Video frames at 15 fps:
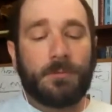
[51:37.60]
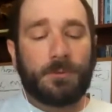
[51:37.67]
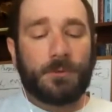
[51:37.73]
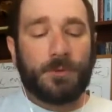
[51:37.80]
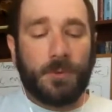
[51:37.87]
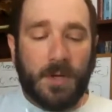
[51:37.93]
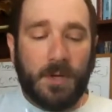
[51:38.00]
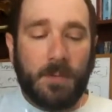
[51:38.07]

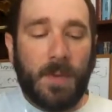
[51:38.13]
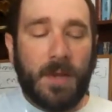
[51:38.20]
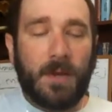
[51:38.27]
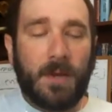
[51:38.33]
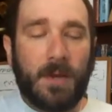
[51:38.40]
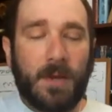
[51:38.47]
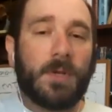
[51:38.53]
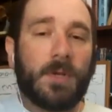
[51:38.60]
do independent
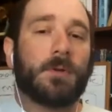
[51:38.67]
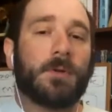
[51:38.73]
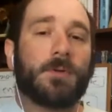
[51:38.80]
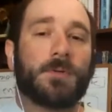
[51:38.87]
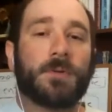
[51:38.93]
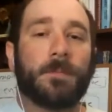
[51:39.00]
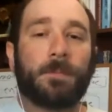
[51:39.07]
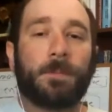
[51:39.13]

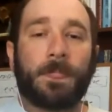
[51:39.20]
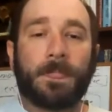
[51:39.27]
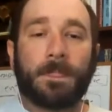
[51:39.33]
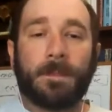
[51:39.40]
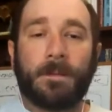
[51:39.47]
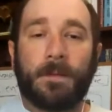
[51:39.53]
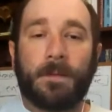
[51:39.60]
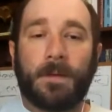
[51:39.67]
research
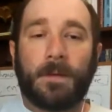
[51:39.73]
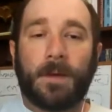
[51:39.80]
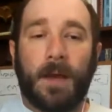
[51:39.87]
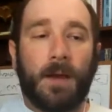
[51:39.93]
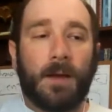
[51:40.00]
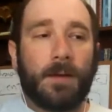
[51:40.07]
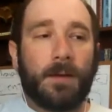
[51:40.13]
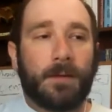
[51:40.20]

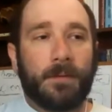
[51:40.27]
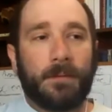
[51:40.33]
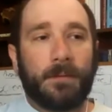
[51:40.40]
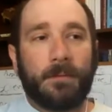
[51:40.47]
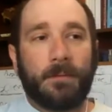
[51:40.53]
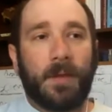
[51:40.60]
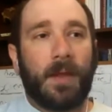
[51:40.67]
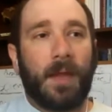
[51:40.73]
uh,
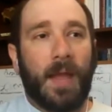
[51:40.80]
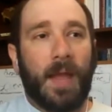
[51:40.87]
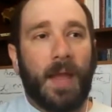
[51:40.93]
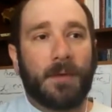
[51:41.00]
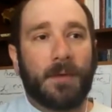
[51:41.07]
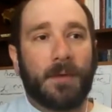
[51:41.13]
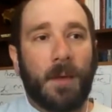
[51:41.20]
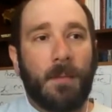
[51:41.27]

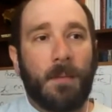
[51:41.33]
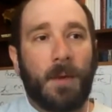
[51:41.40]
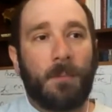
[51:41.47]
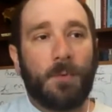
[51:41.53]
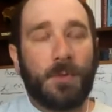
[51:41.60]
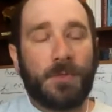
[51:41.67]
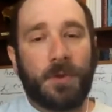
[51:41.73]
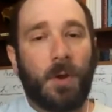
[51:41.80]
and come up
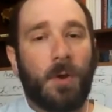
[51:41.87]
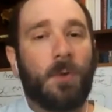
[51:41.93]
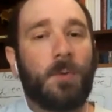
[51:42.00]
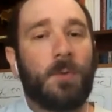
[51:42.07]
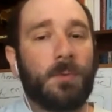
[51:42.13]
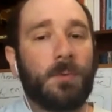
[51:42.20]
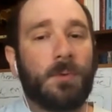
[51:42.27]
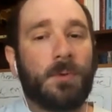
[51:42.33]
with their
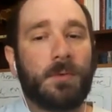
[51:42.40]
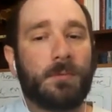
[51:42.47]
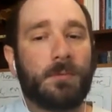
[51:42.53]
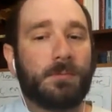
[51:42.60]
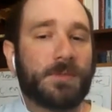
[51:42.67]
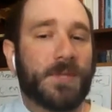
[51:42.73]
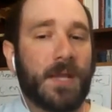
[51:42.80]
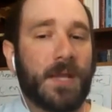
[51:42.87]
own
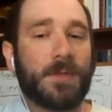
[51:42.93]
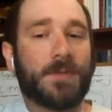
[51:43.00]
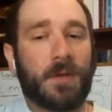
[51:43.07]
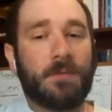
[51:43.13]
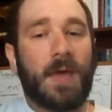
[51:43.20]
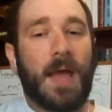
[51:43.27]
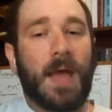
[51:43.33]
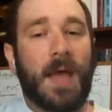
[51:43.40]
sense
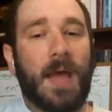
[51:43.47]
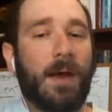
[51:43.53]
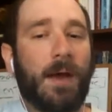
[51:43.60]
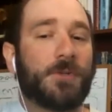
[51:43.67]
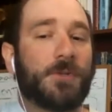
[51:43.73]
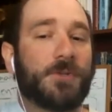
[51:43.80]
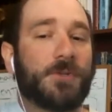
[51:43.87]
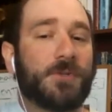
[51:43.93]
of how
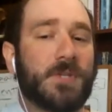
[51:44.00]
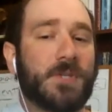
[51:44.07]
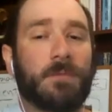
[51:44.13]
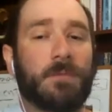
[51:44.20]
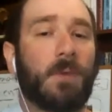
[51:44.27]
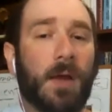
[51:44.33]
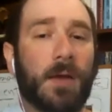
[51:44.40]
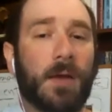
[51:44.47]
much sea level
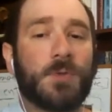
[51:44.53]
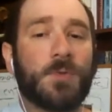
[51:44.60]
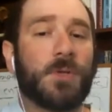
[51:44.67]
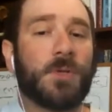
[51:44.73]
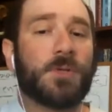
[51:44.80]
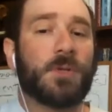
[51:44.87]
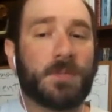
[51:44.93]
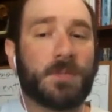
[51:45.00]
rise we
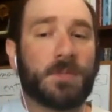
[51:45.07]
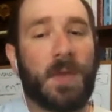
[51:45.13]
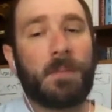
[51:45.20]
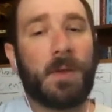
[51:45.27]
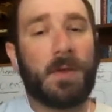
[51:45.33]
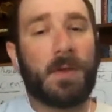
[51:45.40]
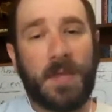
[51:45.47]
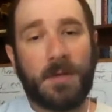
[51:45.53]
should expect
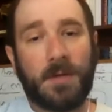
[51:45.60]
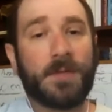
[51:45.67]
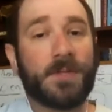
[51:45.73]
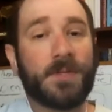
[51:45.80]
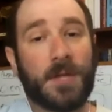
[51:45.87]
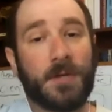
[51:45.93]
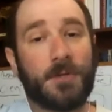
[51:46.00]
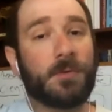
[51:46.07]
by the end of this
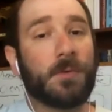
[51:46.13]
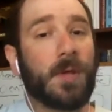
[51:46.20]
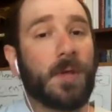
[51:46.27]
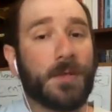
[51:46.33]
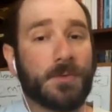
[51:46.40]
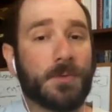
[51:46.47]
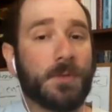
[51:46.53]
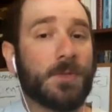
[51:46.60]
century
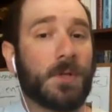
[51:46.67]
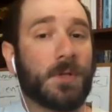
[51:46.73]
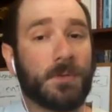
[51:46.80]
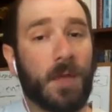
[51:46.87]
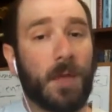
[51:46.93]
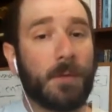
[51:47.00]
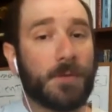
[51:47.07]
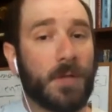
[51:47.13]
as a result of
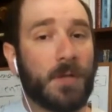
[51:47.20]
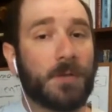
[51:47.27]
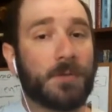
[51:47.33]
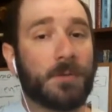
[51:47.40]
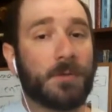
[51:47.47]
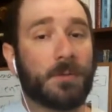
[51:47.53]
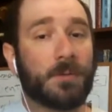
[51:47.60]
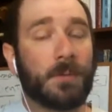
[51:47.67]
climate change